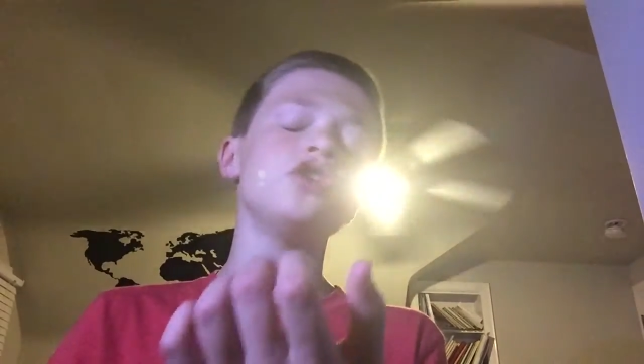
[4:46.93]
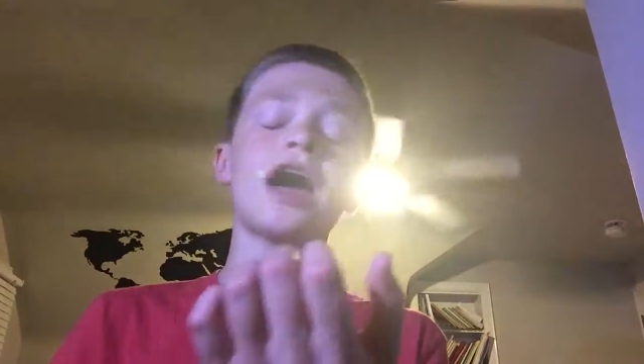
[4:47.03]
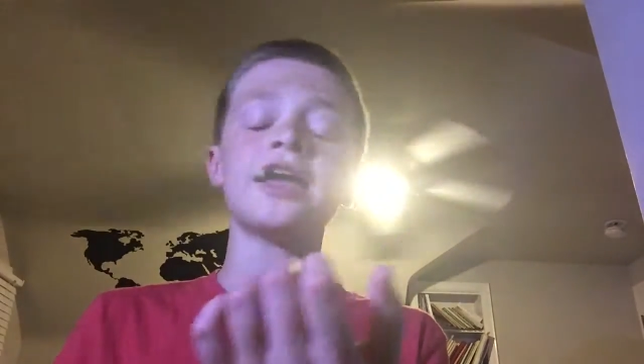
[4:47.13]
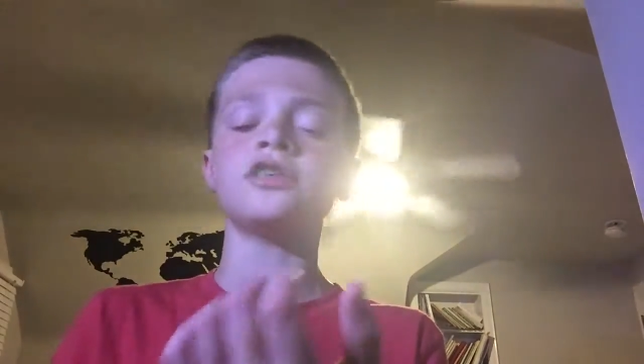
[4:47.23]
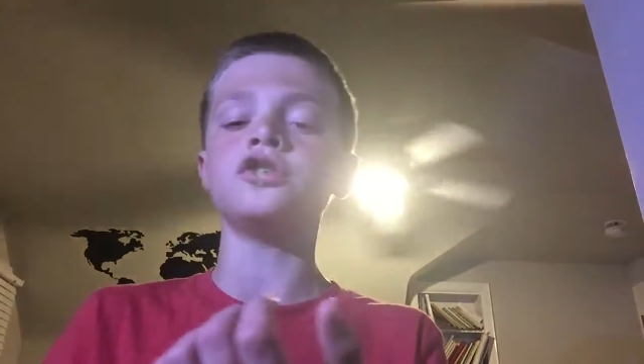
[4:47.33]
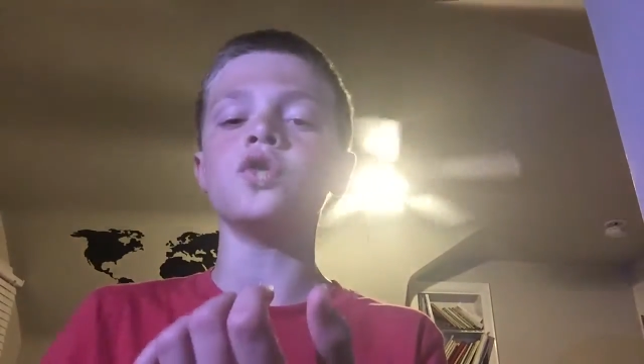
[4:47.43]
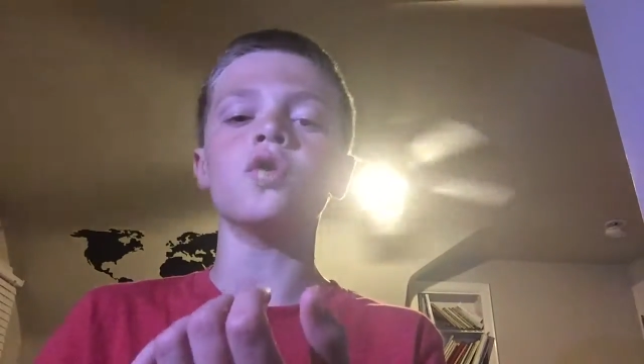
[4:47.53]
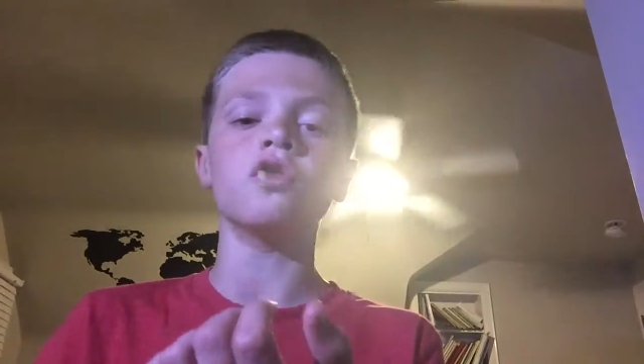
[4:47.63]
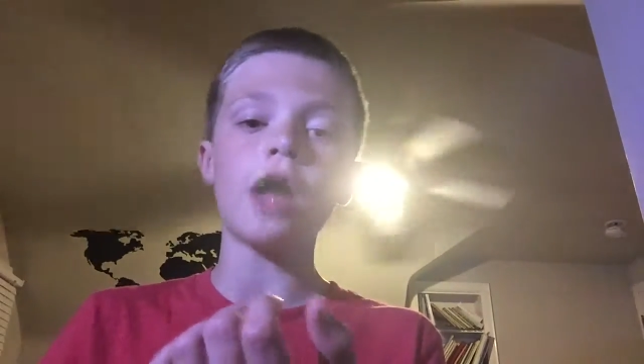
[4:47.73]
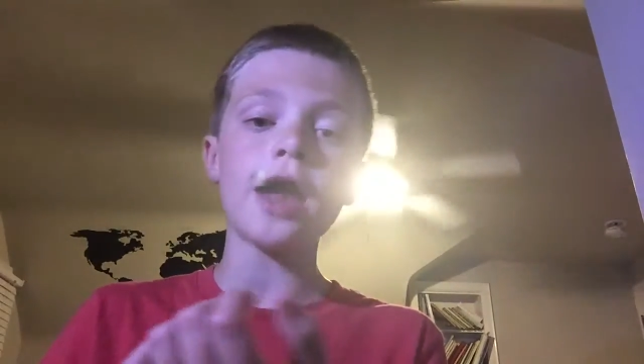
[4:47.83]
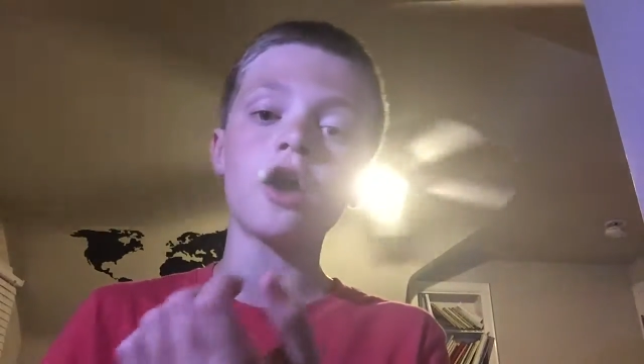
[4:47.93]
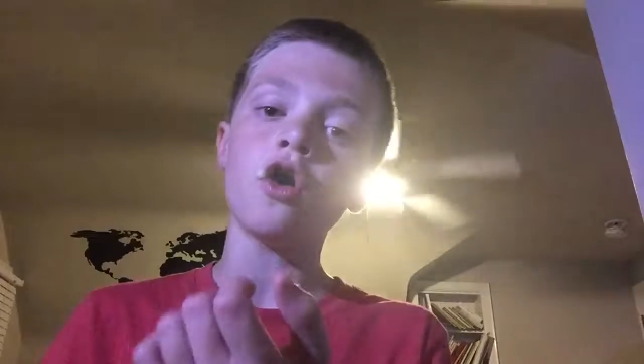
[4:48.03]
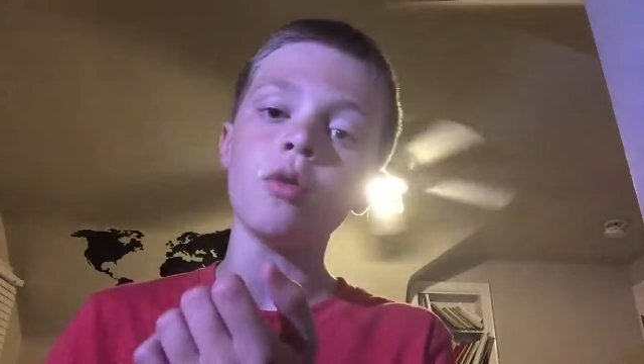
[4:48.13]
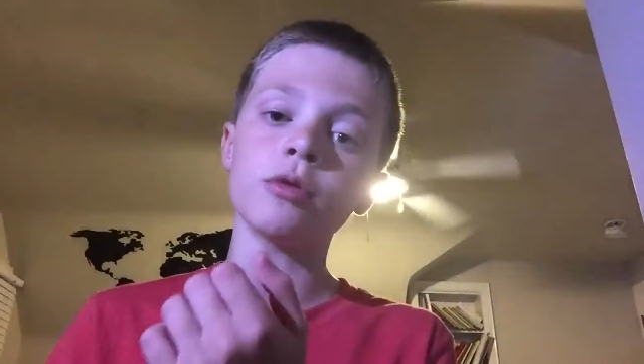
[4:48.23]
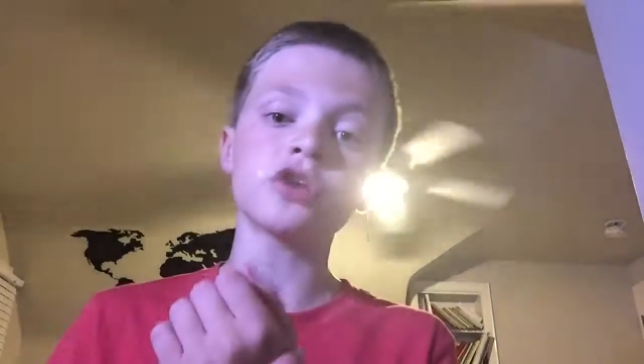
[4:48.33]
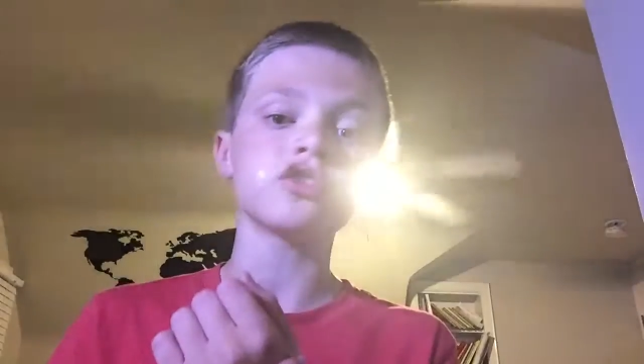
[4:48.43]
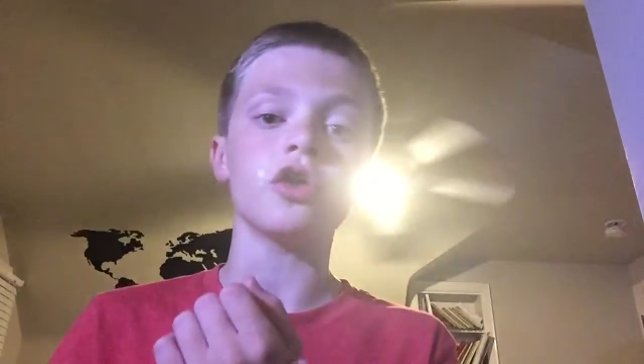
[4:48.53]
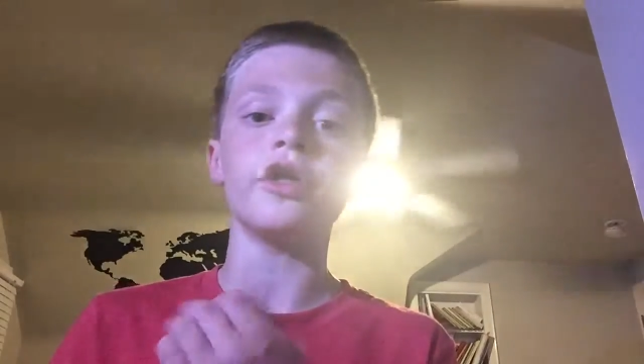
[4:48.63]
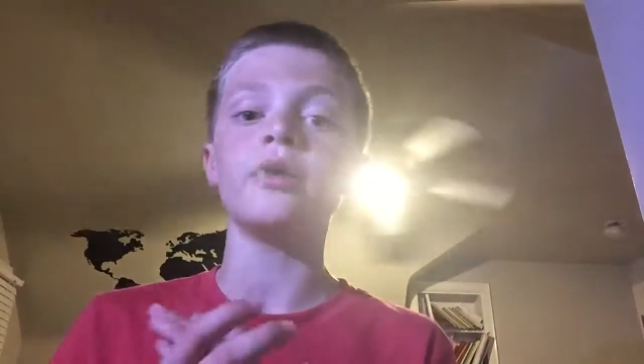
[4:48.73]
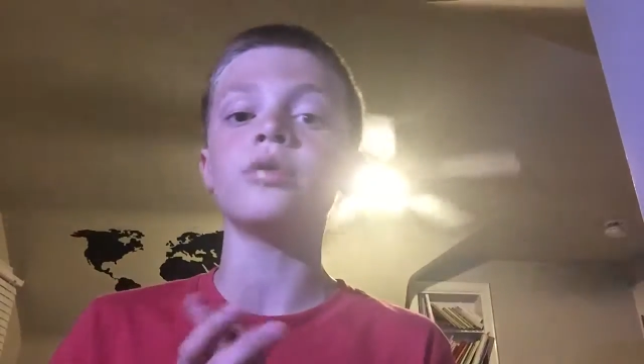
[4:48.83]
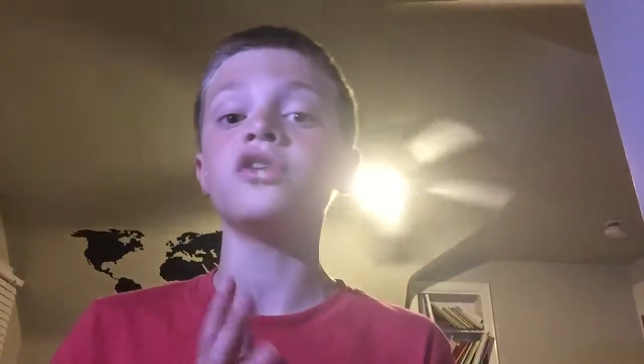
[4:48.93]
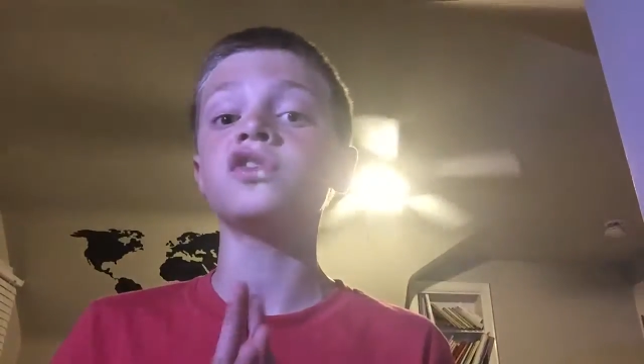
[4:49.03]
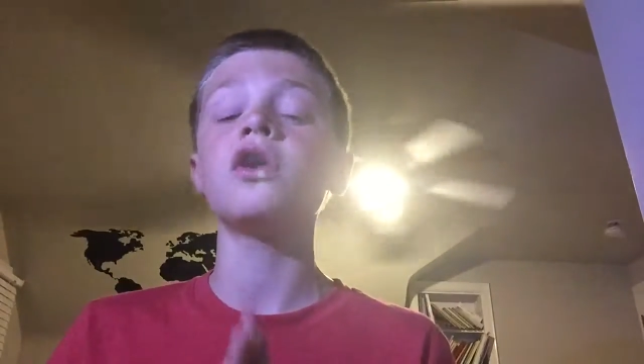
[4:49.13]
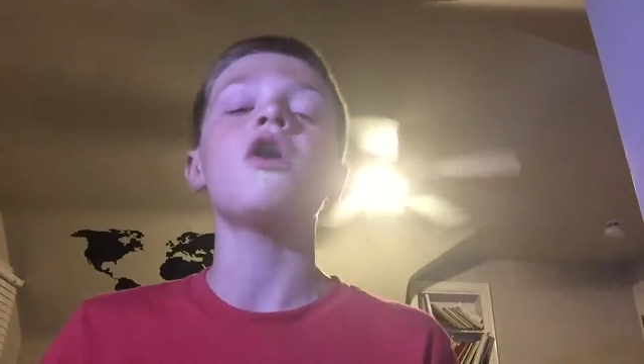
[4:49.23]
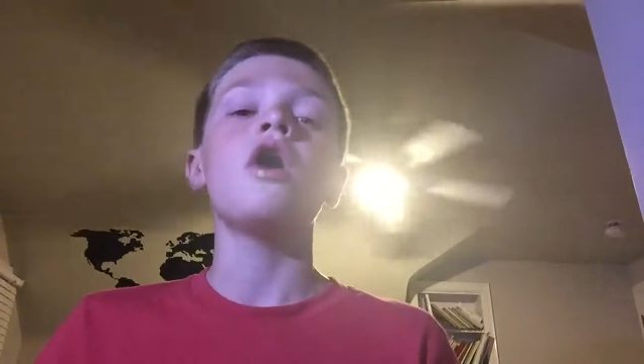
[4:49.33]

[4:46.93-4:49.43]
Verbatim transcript: I had to do a lot of homework, so it was